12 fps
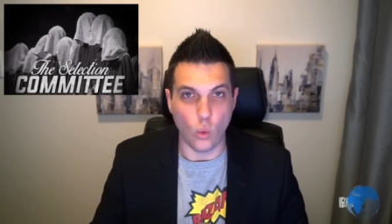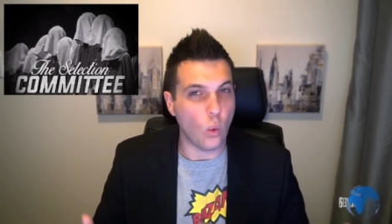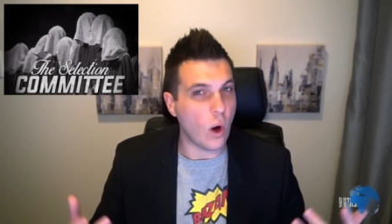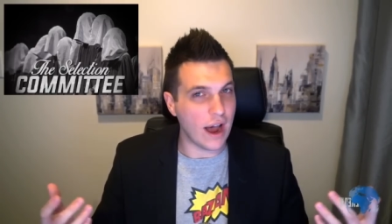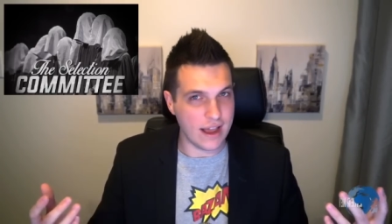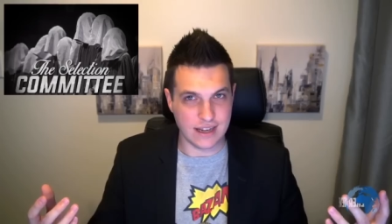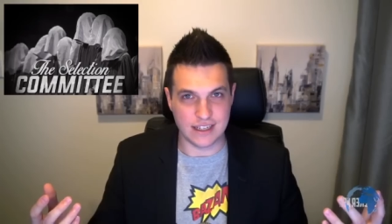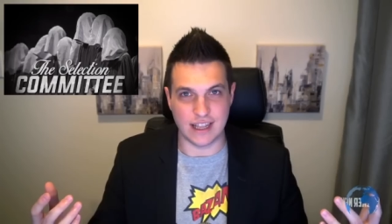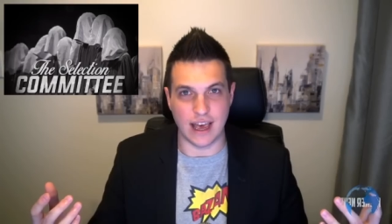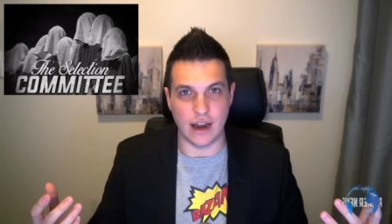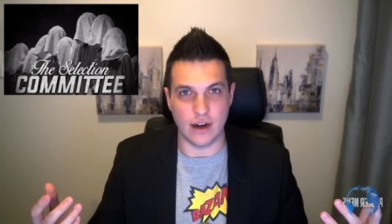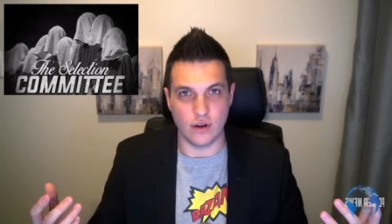Why is
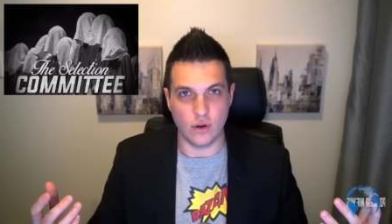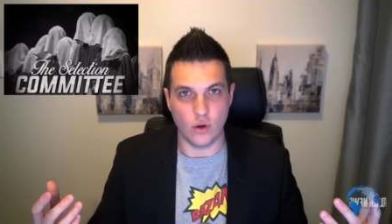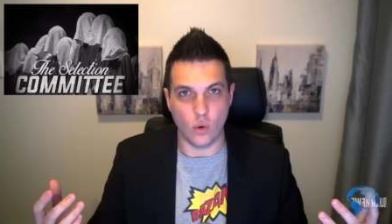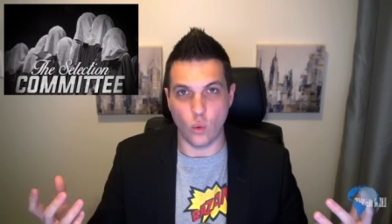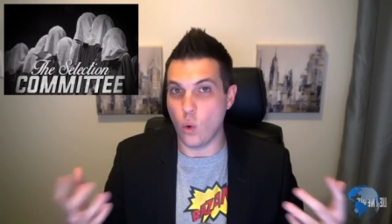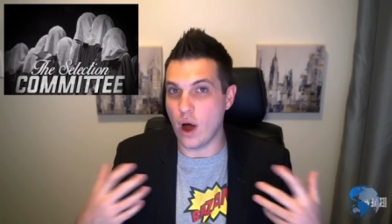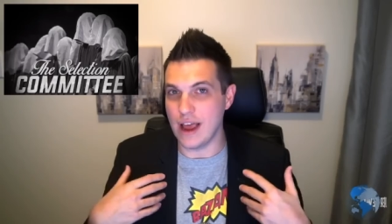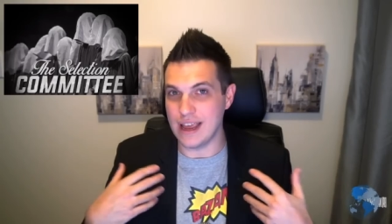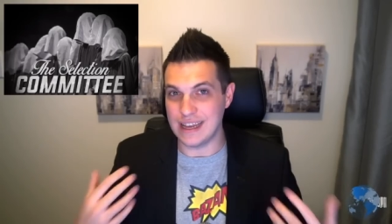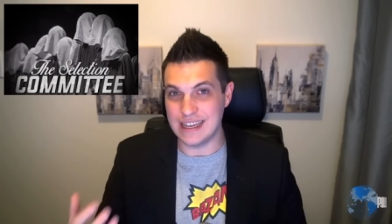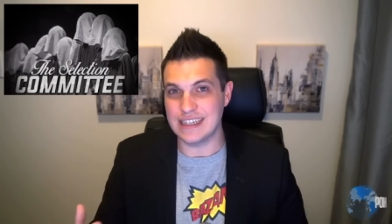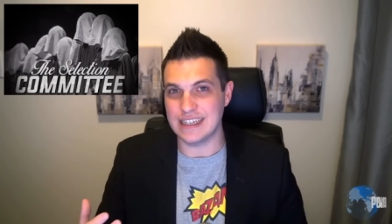that? Why
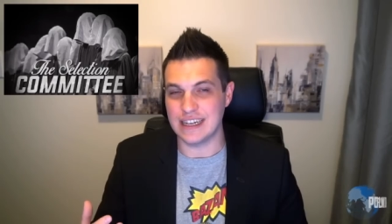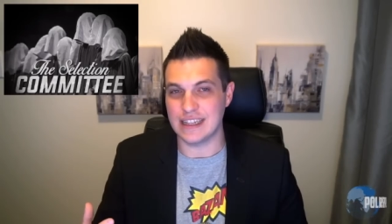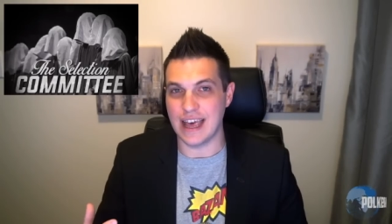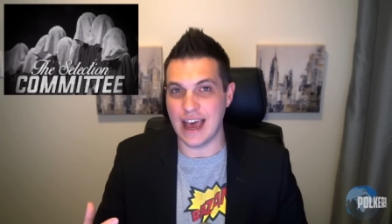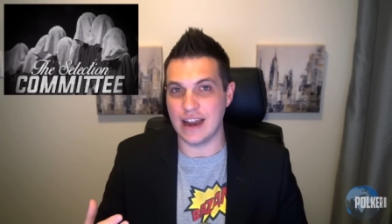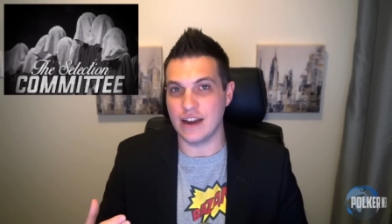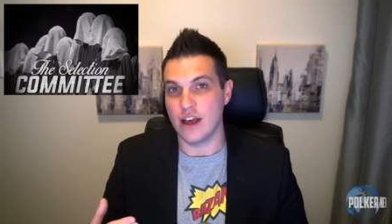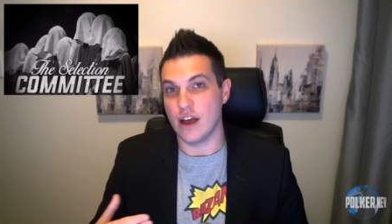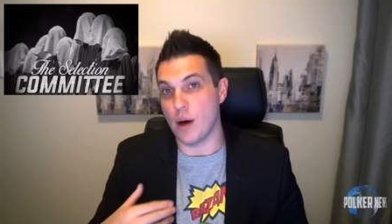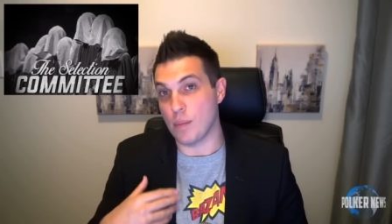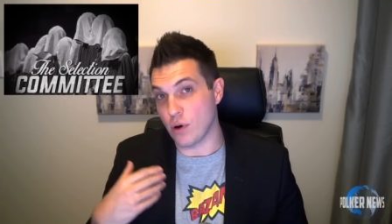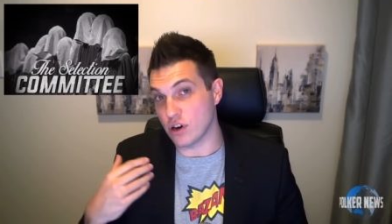is it that
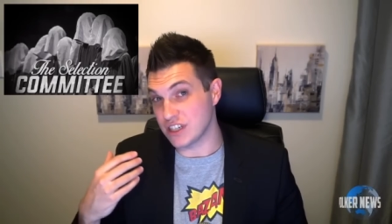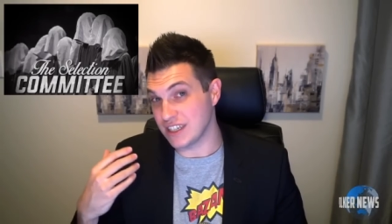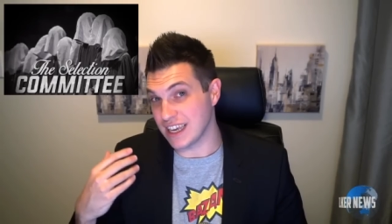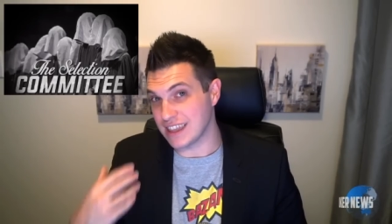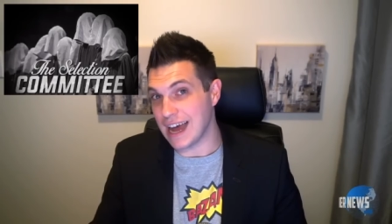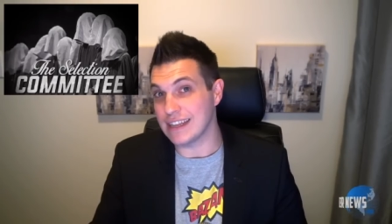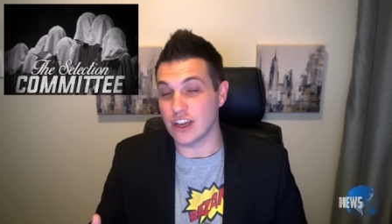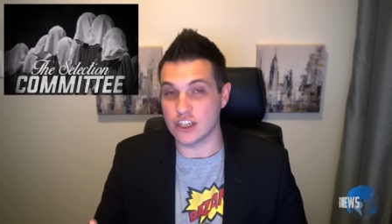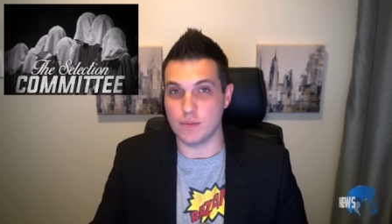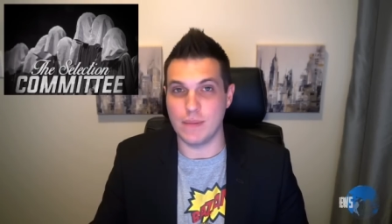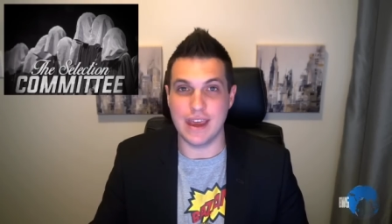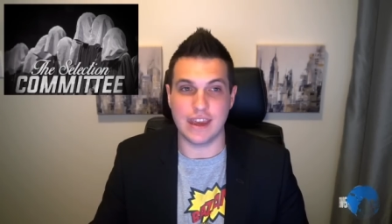a person like that
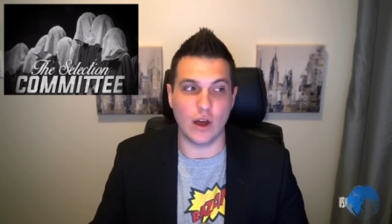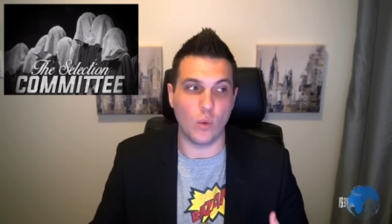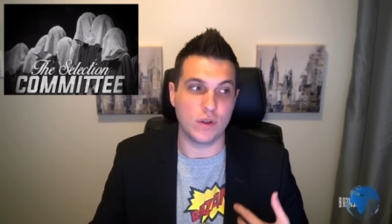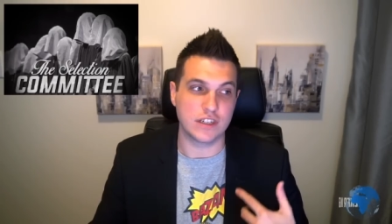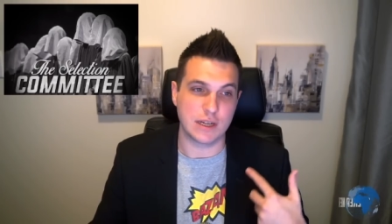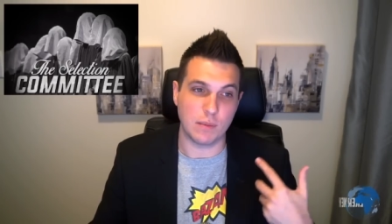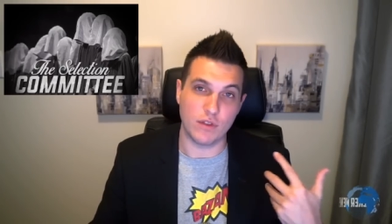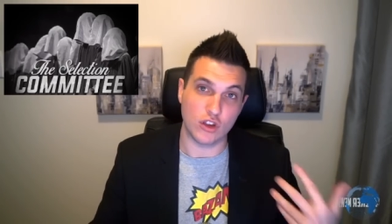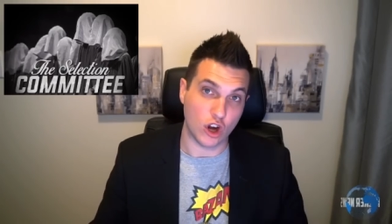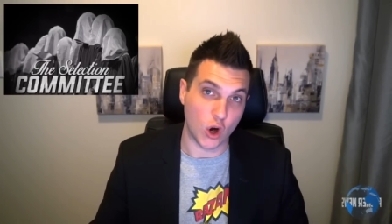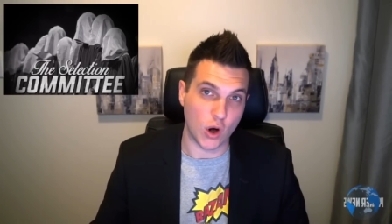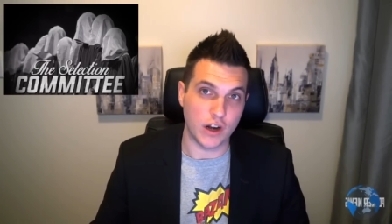doesn't make it when some of the
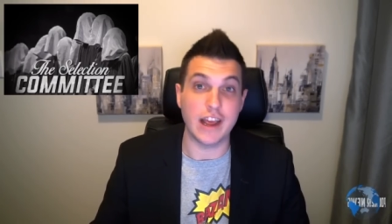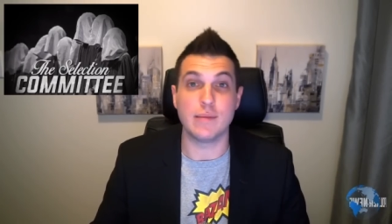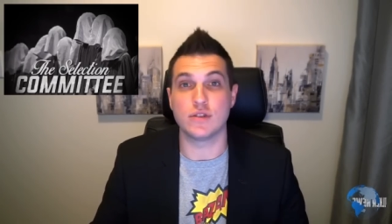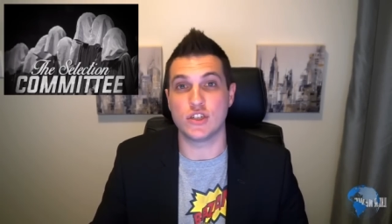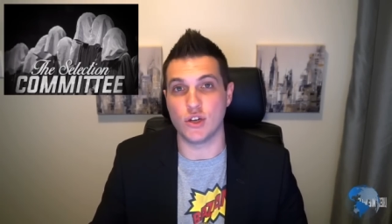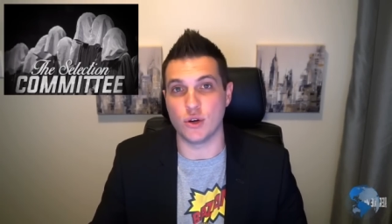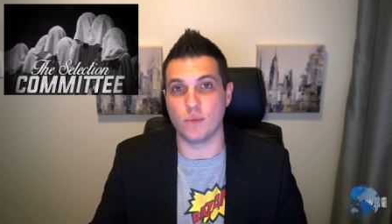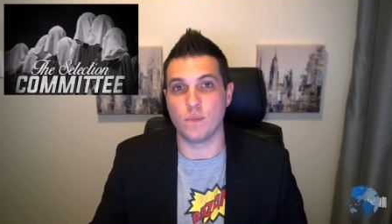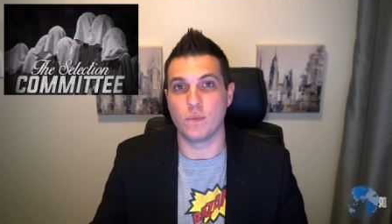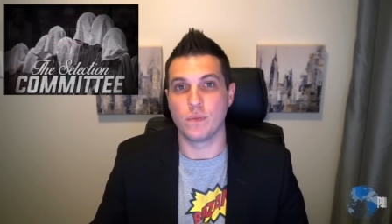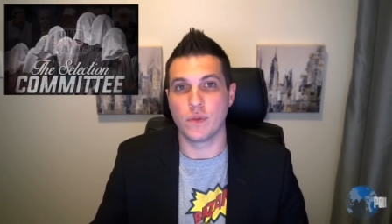current names do?